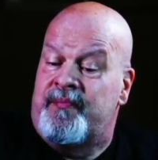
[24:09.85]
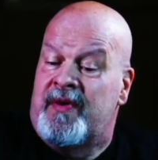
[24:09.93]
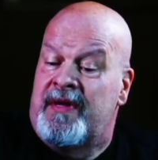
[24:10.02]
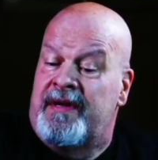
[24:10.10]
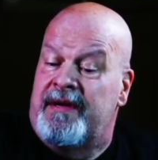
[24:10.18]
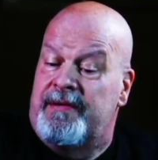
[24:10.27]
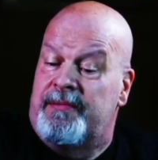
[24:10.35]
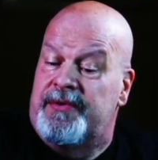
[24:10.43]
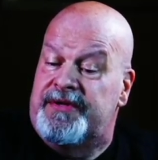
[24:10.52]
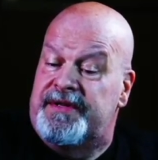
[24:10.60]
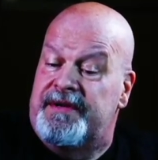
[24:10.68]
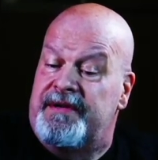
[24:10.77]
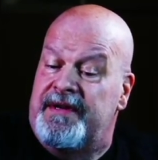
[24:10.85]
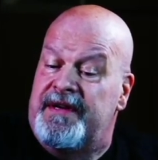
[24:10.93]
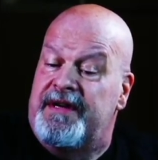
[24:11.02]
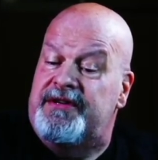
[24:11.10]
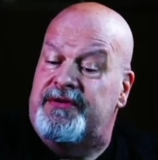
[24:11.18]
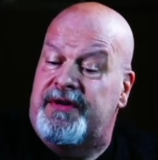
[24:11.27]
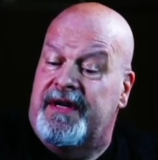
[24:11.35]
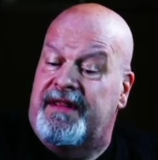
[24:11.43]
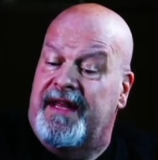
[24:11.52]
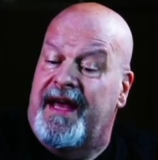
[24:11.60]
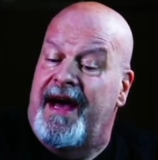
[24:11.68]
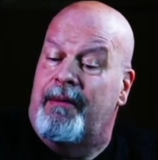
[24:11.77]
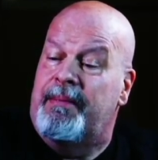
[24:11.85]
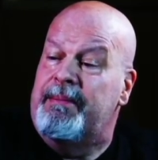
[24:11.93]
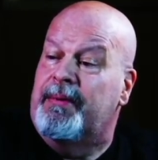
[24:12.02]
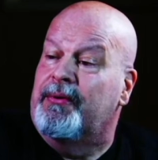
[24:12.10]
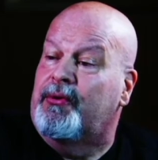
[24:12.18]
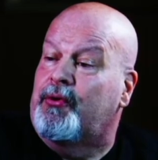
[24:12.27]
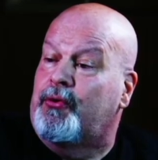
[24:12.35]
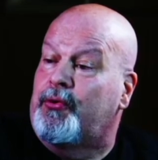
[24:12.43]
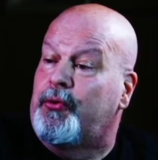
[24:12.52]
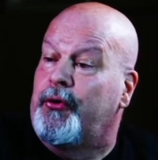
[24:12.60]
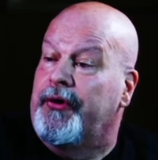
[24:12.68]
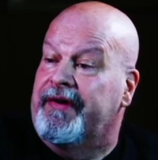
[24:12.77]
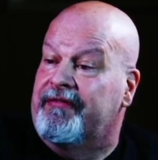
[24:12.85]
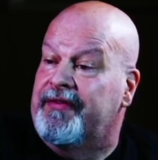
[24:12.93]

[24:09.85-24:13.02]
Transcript: it was an interesting thing how people grieve.